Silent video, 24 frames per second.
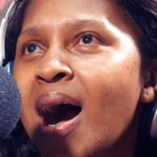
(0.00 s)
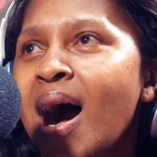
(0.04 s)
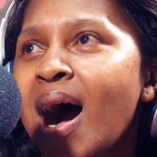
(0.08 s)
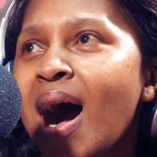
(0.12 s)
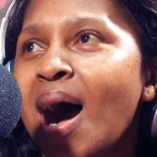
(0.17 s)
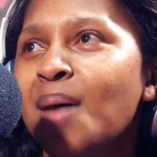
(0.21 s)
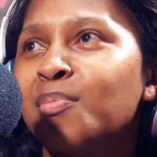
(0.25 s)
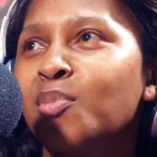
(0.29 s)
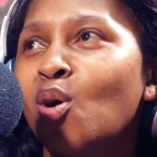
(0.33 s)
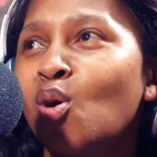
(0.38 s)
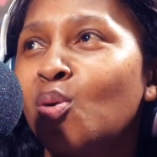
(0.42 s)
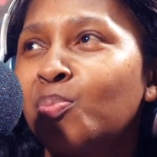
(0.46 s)

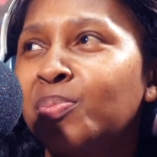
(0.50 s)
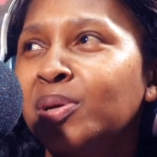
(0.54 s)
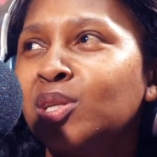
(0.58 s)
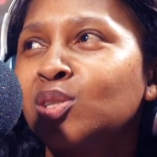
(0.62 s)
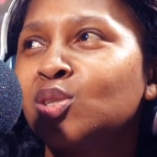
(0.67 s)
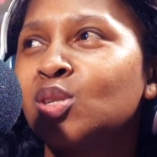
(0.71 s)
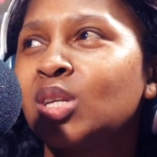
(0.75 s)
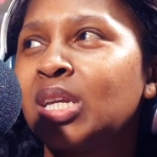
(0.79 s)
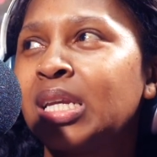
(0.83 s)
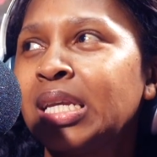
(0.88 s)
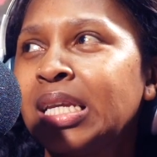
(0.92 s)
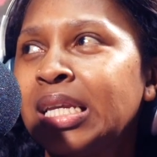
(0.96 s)
I'm hoping
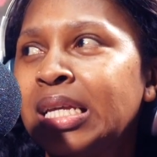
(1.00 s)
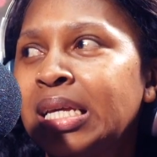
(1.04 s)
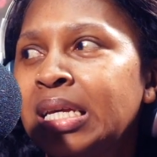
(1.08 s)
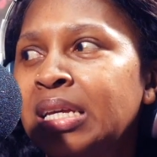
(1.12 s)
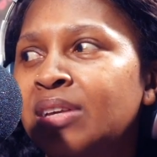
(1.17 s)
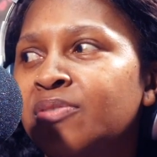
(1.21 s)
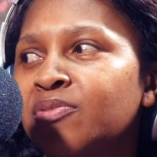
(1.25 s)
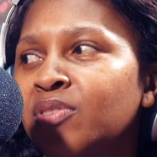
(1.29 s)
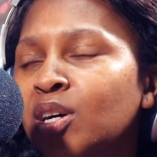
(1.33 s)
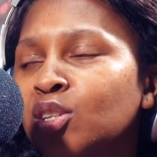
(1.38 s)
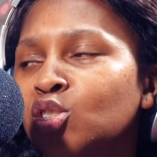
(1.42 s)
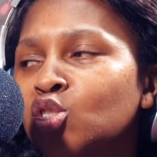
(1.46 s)
to
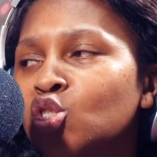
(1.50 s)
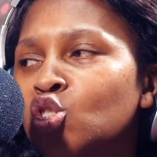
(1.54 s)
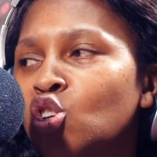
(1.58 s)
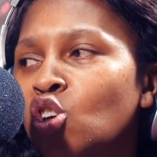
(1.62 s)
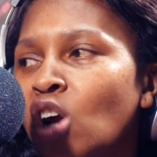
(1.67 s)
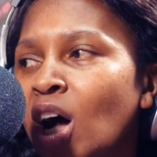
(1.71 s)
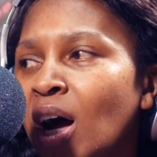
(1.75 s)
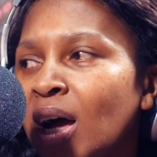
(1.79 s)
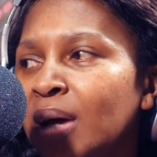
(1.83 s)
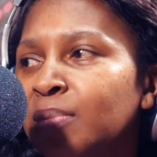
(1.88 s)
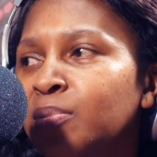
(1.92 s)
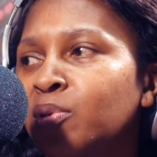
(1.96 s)
leave a
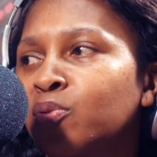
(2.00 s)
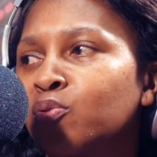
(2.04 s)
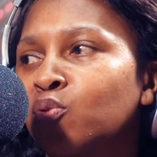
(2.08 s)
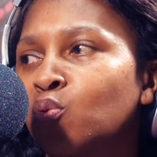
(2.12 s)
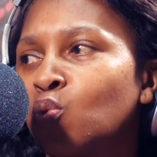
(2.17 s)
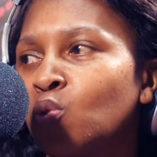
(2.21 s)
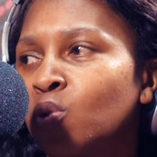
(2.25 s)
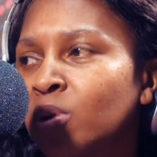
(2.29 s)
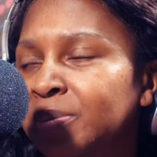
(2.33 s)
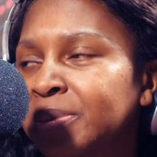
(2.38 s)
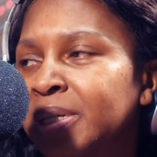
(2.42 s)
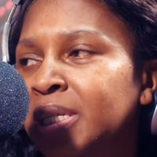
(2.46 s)
tribe of
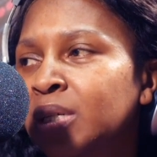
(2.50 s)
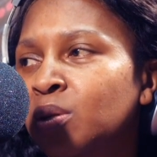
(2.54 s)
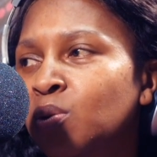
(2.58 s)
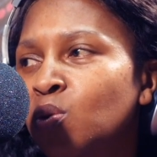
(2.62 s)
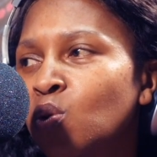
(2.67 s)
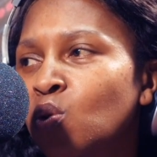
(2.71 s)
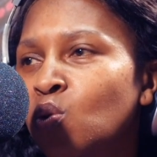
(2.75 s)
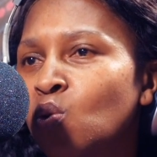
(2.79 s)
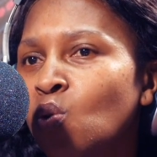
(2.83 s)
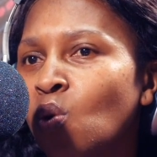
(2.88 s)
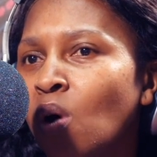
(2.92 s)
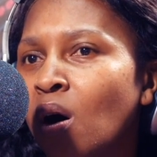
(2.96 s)

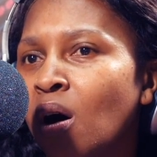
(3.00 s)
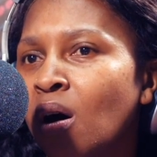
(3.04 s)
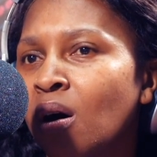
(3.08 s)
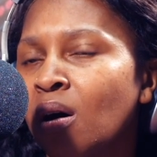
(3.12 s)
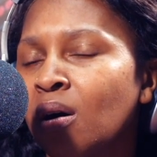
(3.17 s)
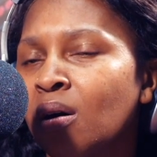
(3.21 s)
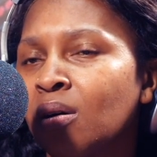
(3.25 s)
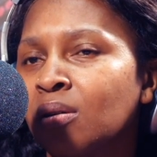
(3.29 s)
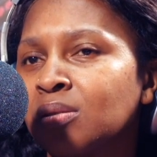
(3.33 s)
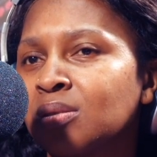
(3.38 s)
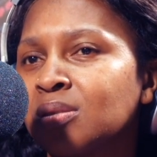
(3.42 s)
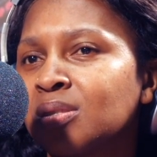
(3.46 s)
women who
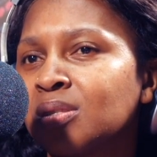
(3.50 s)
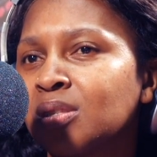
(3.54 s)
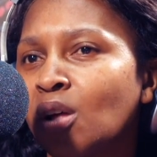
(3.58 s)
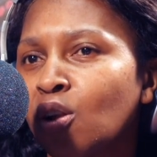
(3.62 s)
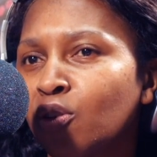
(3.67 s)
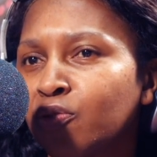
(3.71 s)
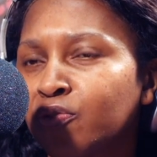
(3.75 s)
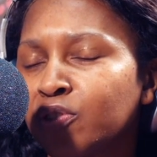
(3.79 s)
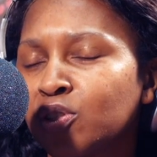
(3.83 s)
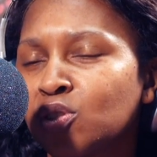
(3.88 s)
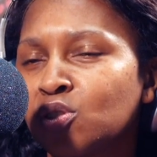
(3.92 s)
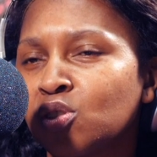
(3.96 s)
are
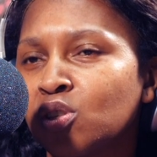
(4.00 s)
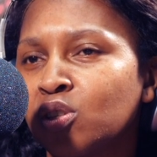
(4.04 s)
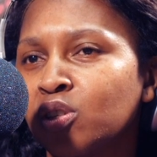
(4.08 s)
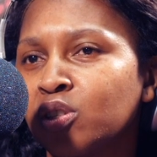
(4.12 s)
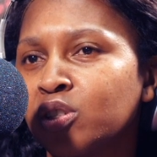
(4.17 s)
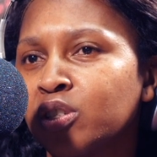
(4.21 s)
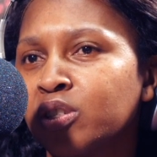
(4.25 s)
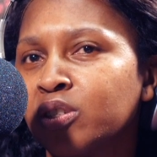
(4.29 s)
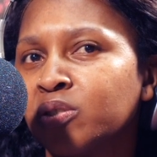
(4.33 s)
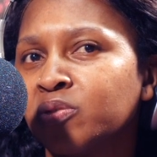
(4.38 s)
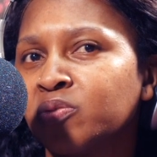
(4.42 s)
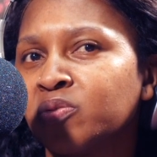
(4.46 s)

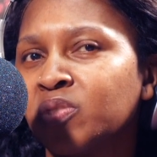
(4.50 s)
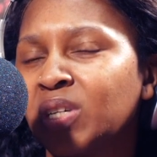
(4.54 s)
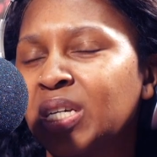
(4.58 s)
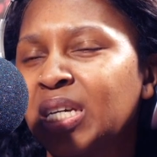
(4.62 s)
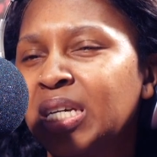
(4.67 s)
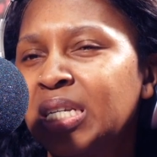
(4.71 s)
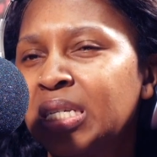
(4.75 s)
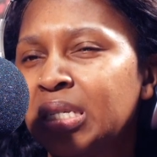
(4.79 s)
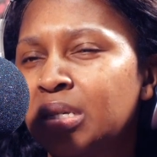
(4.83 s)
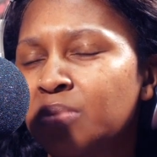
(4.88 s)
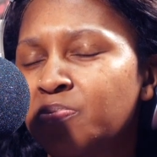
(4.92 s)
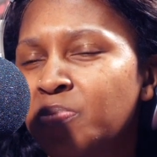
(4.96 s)
self-assertive,
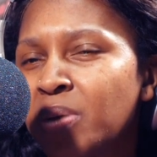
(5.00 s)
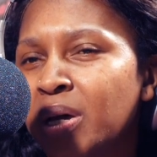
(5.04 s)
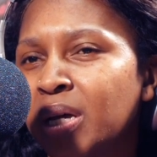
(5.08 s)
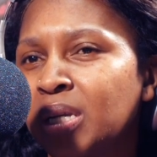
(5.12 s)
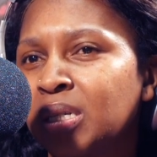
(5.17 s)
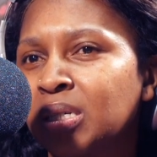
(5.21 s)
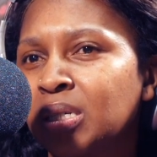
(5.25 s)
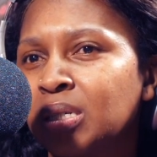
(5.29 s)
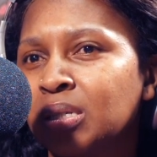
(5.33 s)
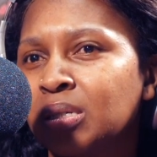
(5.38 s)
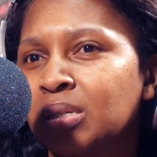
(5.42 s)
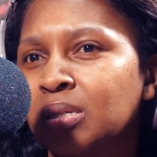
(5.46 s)

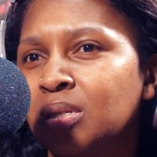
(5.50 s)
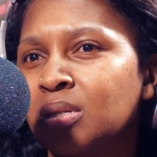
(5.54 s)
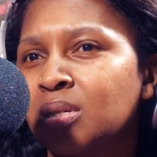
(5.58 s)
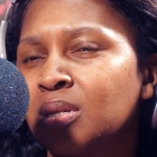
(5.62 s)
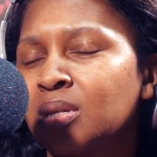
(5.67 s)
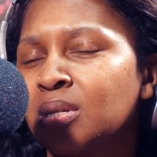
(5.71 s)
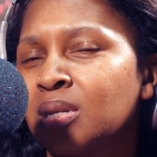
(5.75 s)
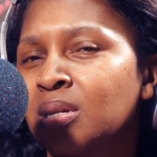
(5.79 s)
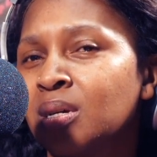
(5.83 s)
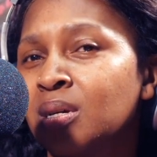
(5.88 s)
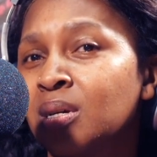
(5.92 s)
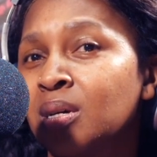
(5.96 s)

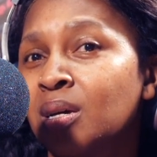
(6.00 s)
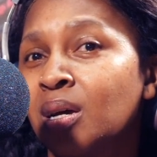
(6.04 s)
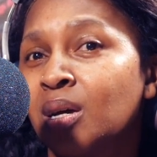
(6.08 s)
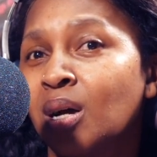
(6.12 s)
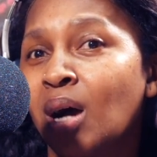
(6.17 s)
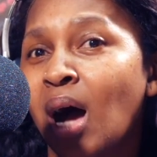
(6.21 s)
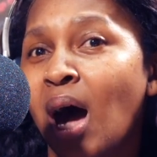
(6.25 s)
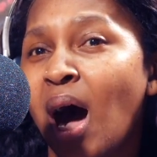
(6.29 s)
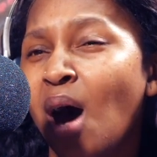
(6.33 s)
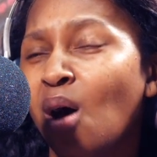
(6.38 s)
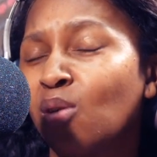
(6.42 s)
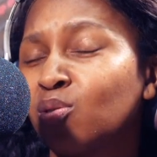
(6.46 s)
independent,
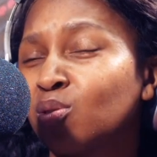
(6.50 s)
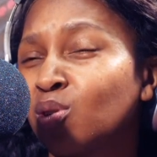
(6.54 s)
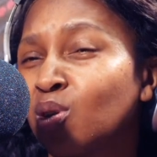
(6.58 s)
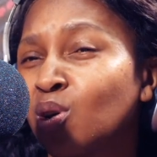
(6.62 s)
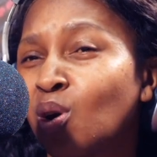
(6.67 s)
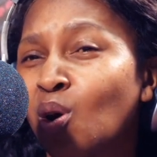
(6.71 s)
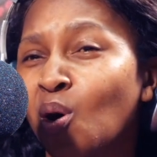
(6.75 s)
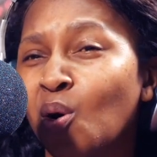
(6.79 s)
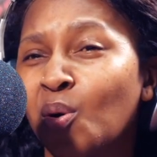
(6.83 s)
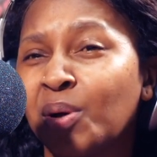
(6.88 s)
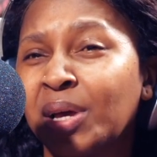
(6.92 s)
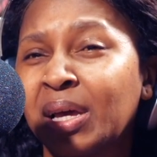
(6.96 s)

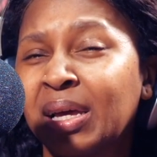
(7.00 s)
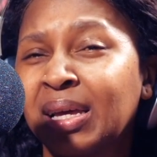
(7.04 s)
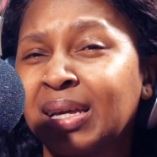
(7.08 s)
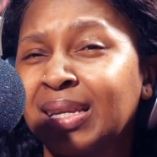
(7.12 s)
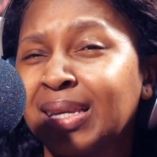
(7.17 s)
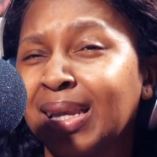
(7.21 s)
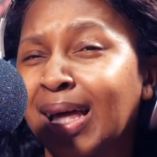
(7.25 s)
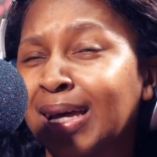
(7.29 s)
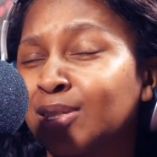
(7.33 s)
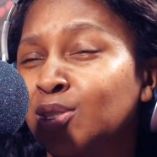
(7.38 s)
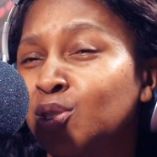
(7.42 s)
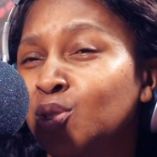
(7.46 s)
outgoing,
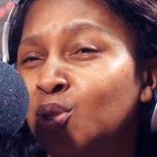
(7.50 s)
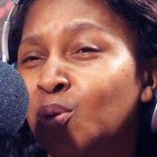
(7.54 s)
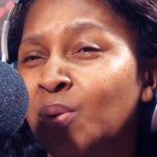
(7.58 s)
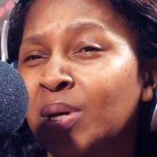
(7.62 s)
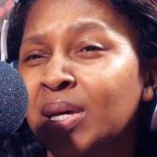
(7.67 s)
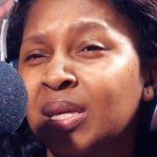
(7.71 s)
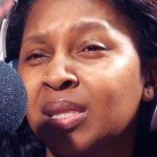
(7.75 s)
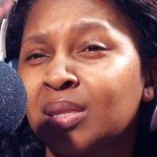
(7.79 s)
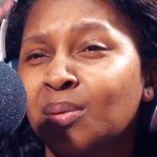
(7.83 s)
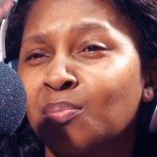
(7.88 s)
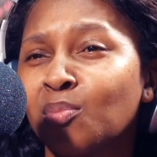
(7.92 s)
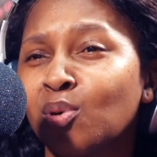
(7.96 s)
like
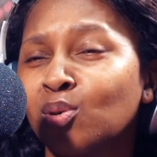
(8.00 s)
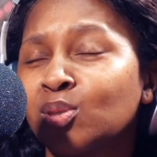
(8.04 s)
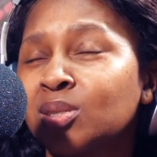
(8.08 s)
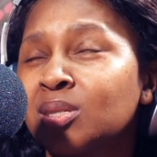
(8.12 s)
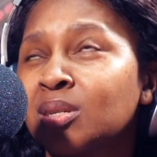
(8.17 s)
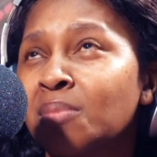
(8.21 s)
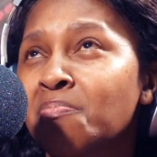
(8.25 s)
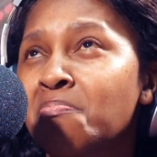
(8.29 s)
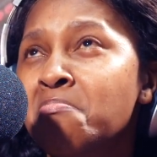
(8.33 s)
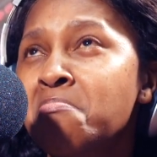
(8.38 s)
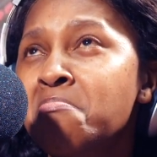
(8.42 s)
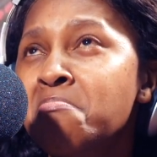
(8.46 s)
doing the most
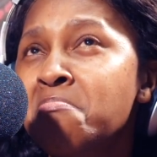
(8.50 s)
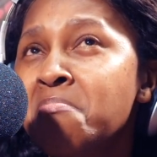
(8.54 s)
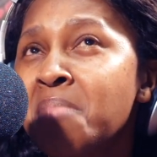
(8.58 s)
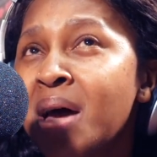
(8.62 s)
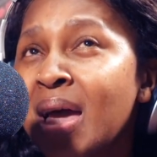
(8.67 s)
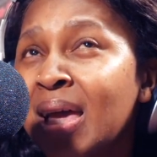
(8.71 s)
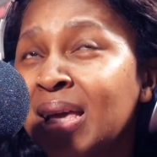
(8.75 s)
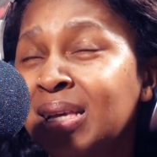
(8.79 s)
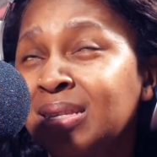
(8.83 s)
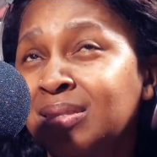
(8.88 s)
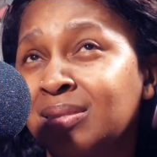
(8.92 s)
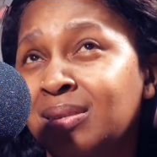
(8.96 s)

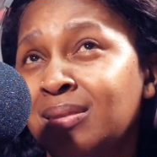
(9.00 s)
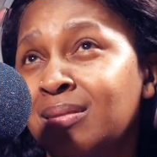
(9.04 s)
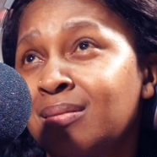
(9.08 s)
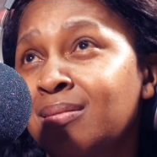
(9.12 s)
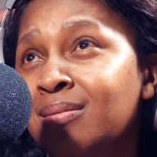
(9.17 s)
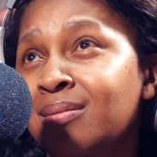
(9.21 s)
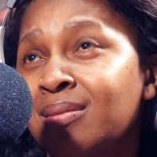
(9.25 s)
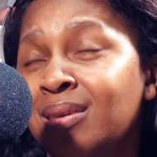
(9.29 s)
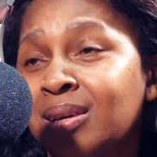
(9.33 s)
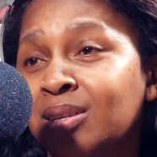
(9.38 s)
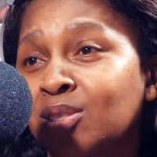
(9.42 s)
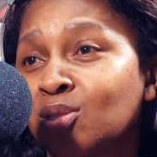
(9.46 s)
amazing
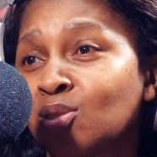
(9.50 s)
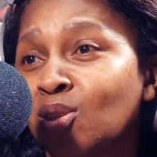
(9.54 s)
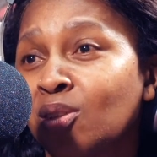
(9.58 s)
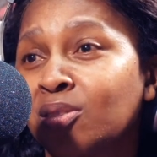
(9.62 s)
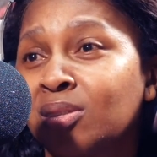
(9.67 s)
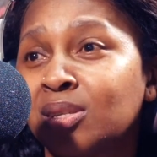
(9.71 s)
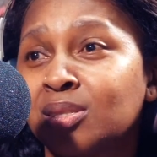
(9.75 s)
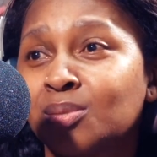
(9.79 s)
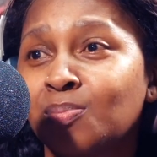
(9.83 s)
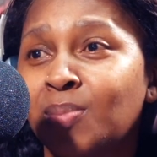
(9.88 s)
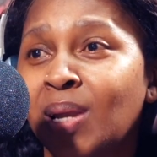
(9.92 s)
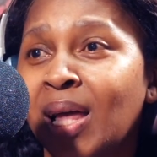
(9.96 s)
things on
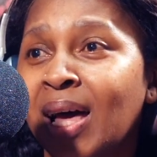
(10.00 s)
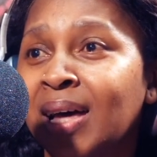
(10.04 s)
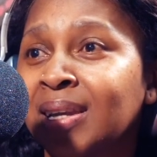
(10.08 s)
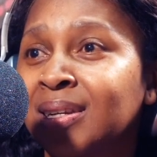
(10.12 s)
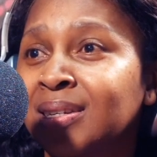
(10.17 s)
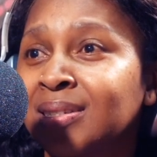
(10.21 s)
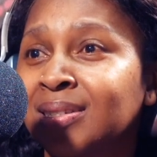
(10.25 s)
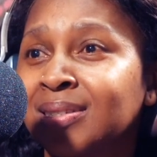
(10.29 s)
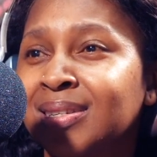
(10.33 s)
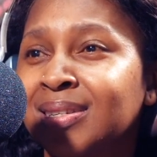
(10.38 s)
this planet.